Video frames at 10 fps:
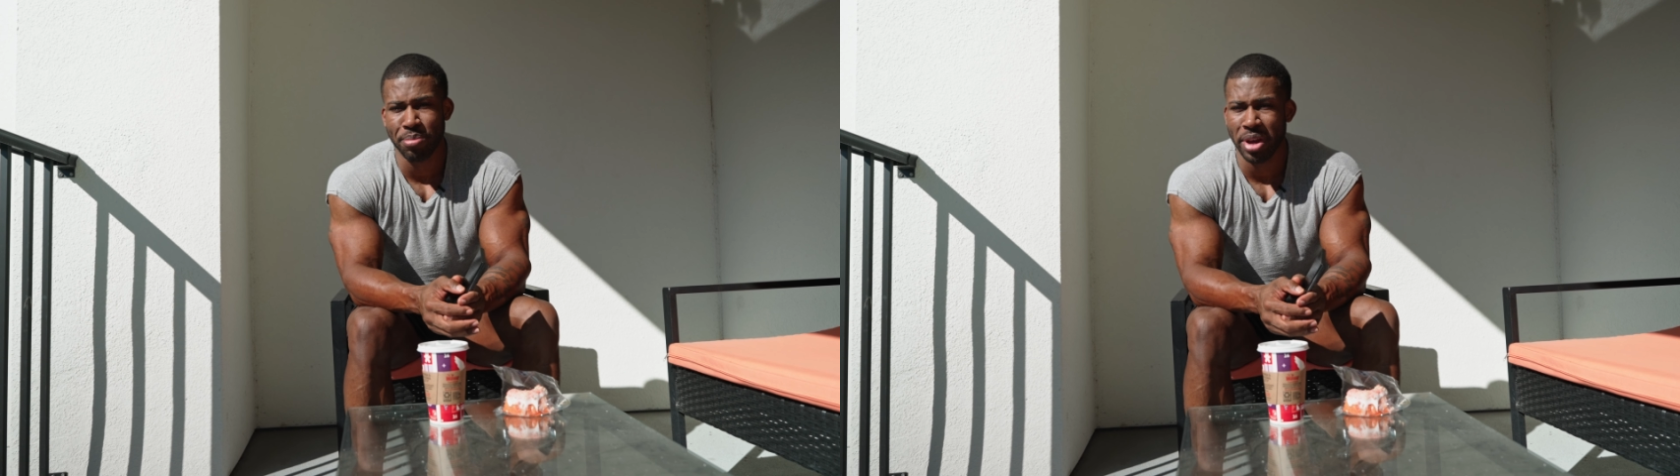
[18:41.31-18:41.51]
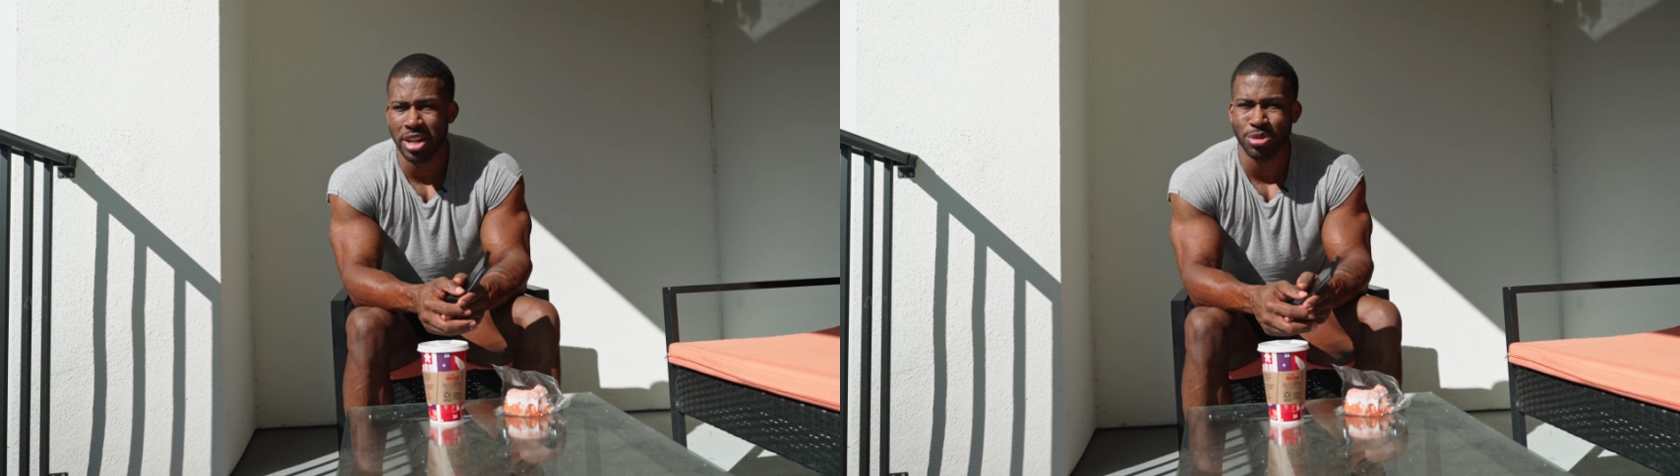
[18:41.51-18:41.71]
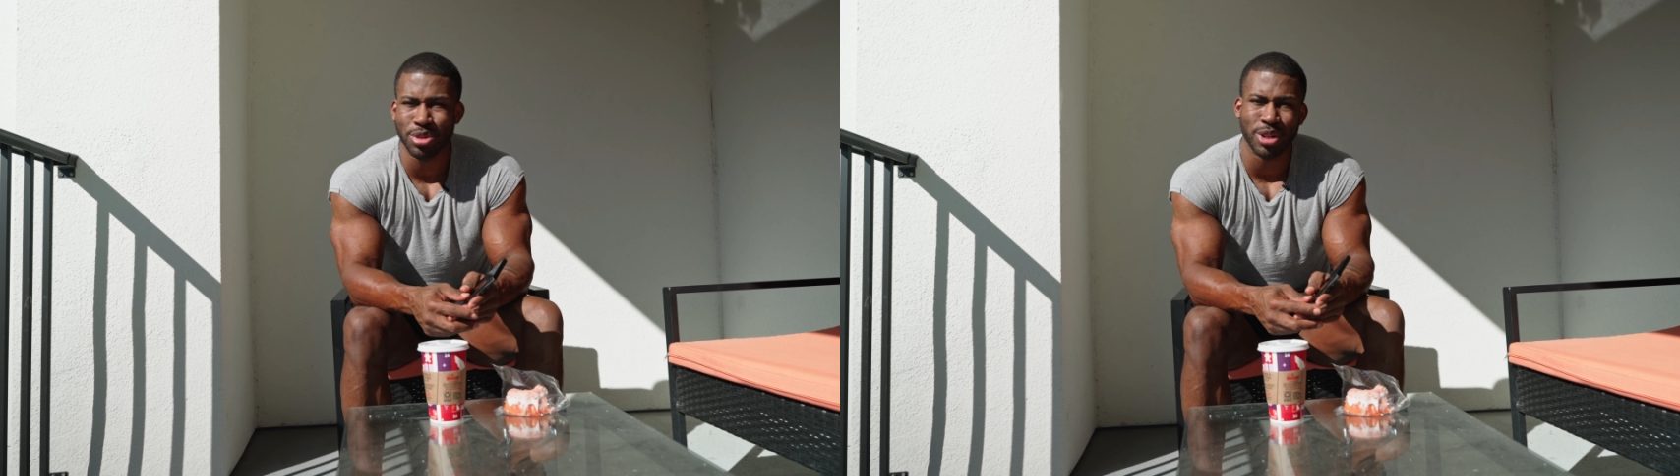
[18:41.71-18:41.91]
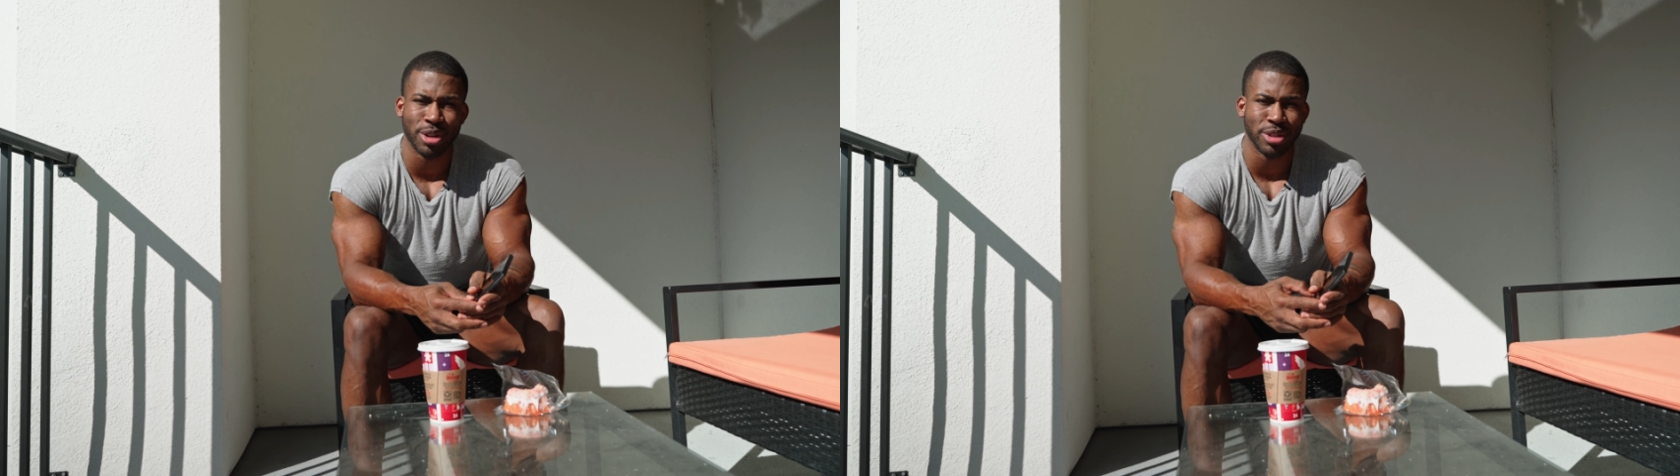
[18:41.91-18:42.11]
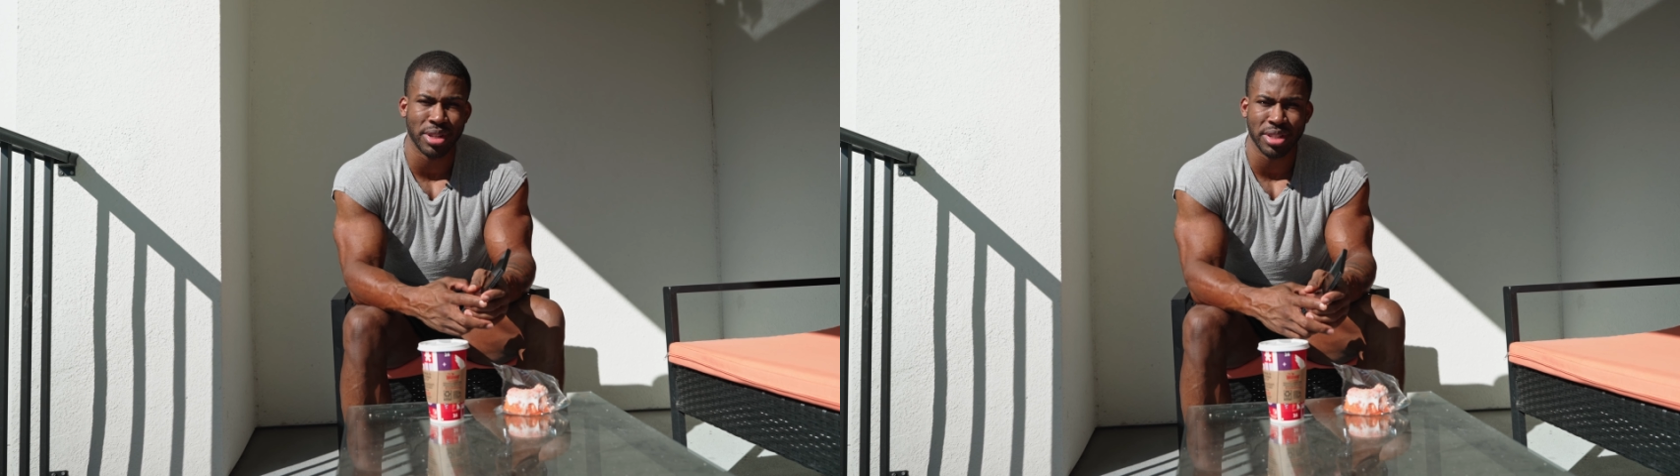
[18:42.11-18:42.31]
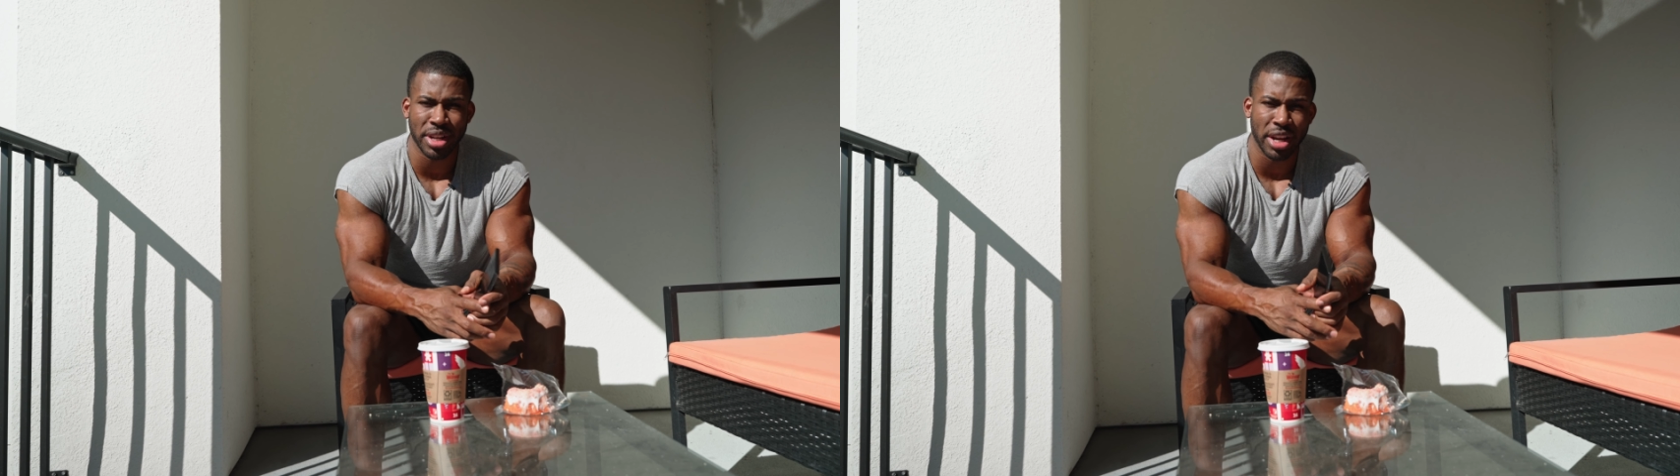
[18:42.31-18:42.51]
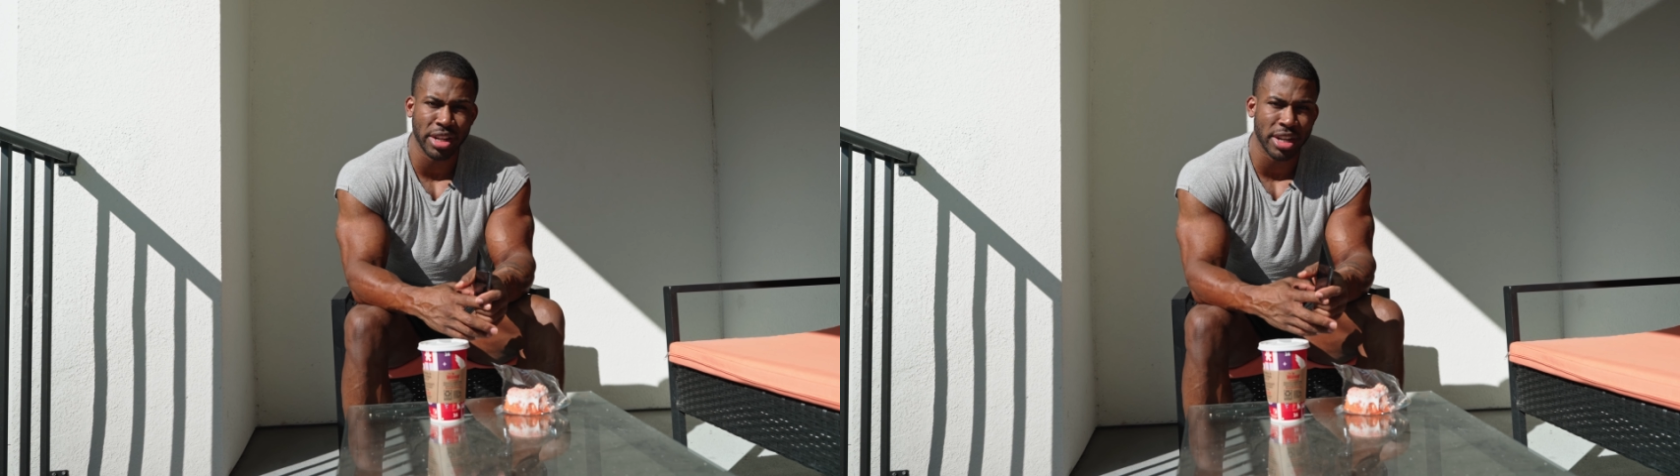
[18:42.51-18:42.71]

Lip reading: made his return to the stage